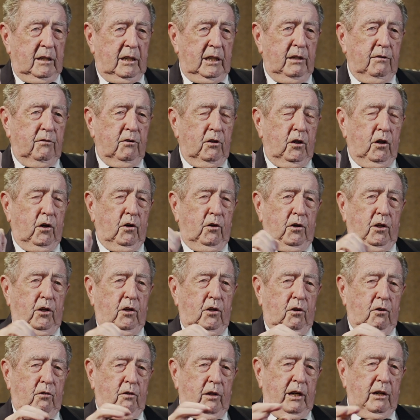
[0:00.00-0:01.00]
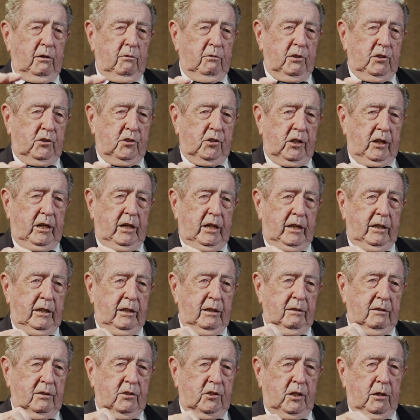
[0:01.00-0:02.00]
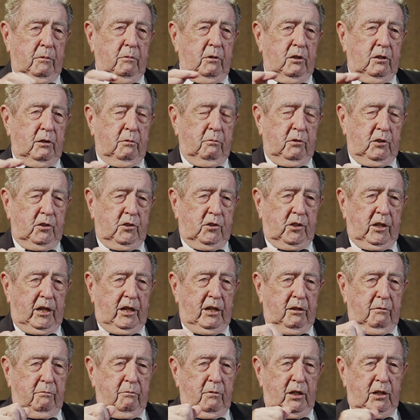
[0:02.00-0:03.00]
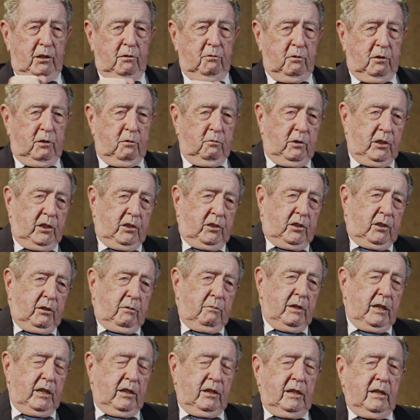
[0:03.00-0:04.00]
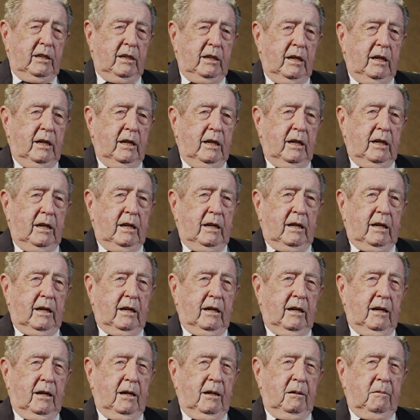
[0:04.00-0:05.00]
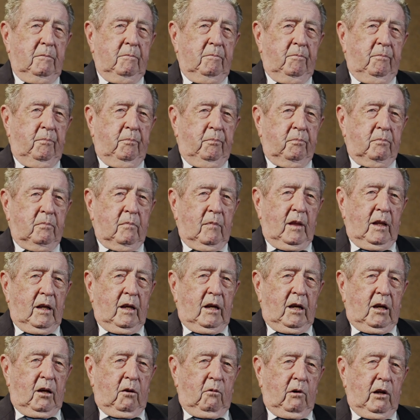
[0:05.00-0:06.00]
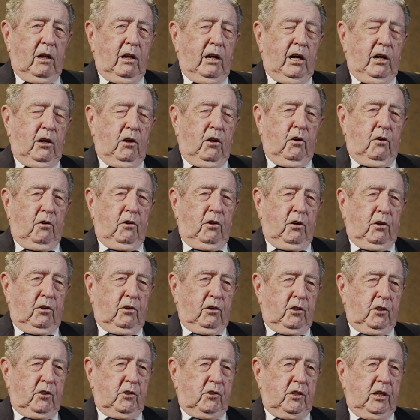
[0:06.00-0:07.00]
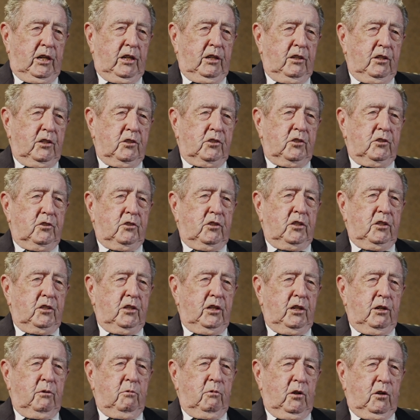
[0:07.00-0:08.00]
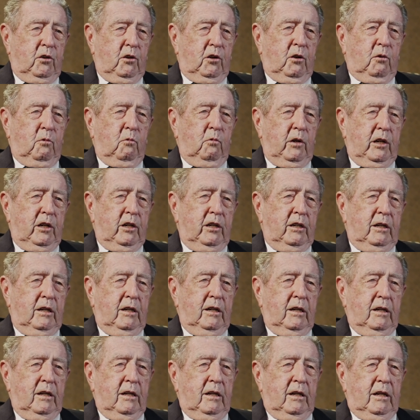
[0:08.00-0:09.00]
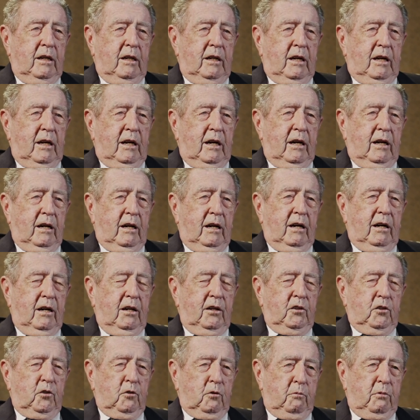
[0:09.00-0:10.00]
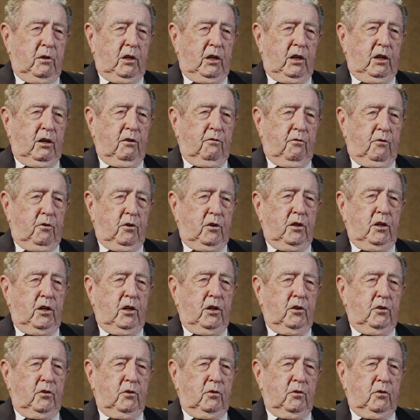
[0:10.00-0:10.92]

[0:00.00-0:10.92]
even though, you know, they would say, some of them would say to me when we'd come in, um, well, I know you're going to say this is the year we're going to win it. Uh, you'll be here for a year,